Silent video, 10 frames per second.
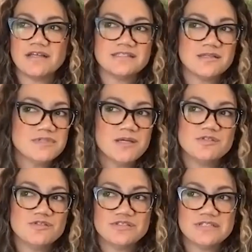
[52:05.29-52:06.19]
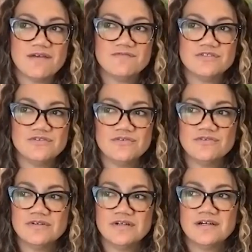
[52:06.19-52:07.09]
Like sometimes you just have
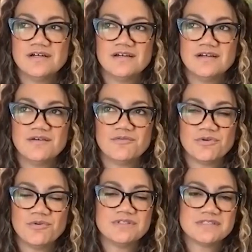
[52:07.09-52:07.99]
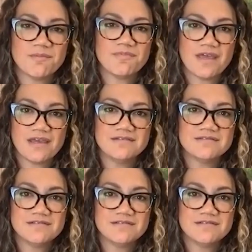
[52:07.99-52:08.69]
to ruin something